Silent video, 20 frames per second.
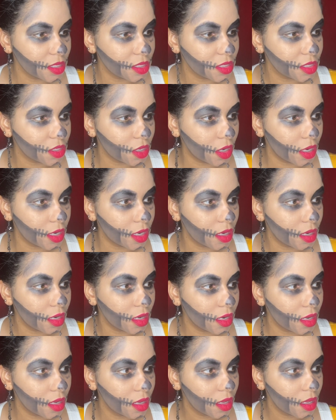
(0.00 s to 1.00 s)
start
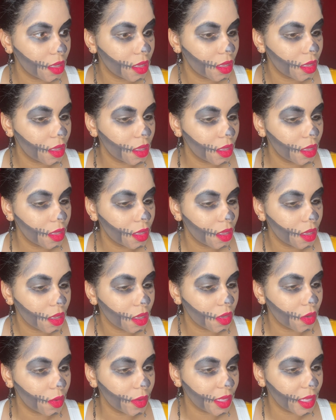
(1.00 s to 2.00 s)

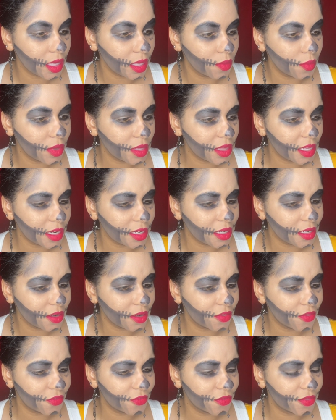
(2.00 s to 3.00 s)
going in with our
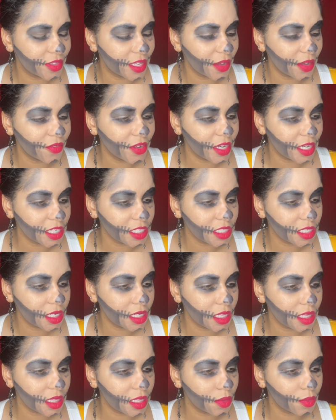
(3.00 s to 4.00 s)
definition,
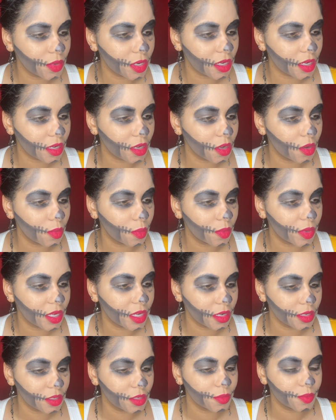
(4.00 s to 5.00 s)
and then
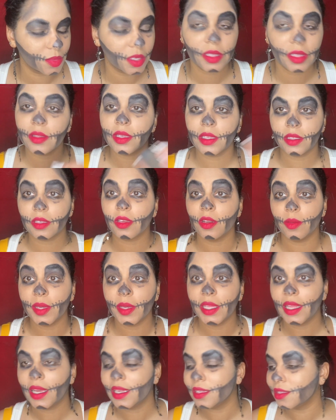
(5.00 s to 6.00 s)
it's going to be a lot.